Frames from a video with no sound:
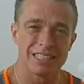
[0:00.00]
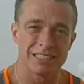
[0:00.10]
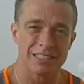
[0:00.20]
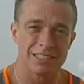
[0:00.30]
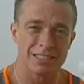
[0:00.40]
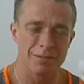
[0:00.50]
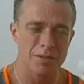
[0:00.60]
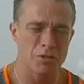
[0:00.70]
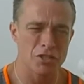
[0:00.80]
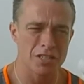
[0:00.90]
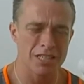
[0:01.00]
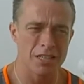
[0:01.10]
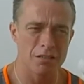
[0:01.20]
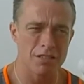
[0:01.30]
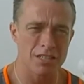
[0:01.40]
Sometimes you see
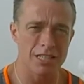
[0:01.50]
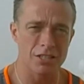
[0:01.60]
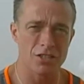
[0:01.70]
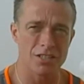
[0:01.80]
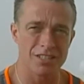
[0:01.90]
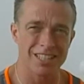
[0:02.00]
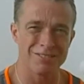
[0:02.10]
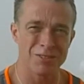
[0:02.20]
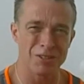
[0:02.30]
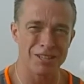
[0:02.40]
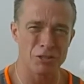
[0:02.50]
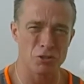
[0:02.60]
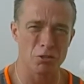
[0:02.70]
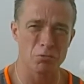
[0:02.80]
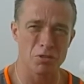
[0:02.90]
yoga teachers and they've got their
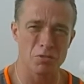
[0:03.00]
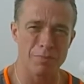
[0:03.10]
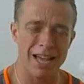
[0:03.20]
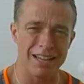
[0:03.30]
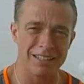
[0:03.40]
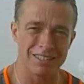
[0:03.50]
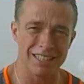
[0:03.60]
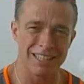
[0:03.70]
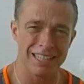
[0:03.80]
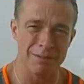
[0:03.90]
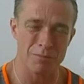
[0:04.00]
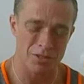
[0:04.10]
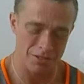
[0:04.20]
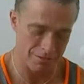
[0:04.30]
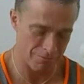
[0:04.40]
shoulders back and their hips,
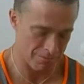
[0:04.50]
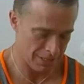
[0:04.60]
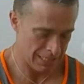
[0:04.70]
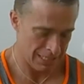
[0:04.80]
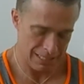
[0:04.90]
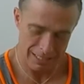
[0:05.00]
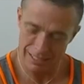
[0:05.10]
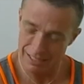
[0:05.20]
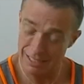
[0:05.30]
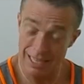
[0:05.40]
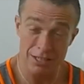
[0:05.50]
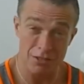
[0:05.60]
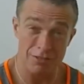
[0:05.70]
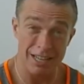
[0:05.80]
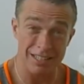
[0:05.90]
so legs
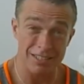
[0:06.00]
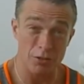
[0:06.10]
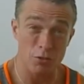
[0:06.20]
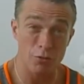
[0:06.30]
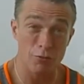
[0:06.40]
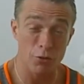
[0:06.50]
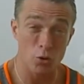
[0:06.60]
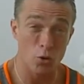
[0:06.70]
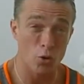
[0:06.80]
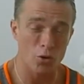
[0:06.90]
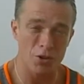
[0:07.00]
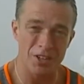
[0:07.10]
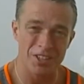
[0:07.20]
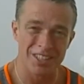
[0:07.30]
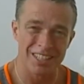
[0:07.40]
are on the floor
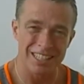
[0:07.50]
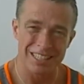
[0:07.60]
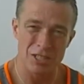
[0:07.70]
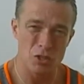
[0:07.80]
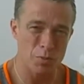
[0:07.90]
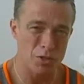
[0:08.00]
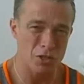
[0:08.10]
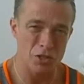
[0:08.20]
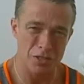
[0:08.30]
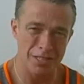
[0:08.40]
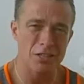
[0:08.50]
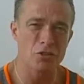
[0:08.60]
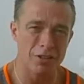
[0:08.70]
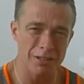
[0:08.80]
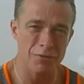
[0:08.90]
and in these positions, and that's
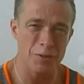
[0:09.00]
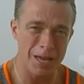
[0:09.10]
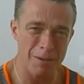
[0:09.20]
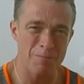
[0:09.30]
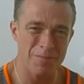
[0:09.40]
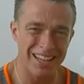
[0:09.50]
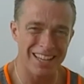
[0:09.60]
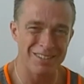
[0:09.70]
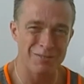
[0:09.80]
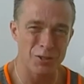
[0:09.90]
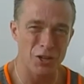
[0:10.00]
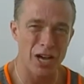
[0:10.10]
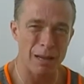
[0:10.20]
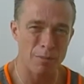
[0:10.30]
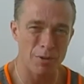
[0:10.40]
great for them and for the
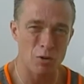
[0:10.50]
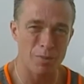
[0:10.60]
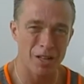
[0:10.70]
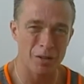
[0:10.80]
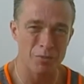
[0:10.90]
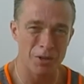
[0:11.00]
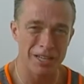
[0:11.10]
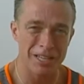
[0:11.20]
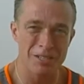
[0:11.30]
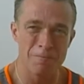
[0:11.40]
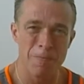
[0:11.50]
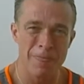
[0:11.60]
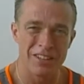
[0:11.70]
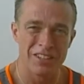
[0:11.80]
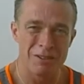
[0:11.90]
hypermobile brigade.
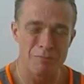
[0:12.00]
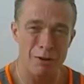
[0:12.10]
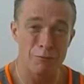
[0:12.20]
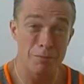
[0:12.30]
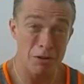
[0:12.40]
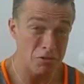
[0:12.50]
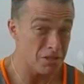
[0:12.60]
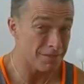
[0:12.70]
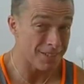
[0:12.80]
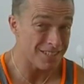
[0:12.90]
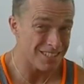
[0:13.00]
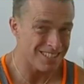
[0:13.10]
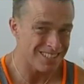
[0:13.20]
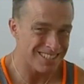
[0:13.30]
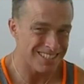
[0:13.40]
But for most of
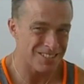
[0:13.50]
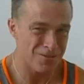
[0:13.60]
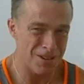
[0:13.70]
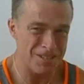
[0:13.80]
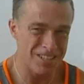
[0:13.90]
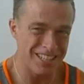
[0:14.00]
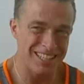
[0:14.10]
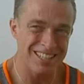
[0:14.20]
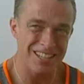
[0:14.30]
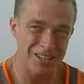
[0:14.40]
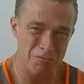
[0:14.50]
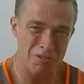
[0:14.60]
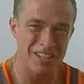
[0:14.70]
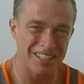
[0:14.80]
us, stretching is hard work.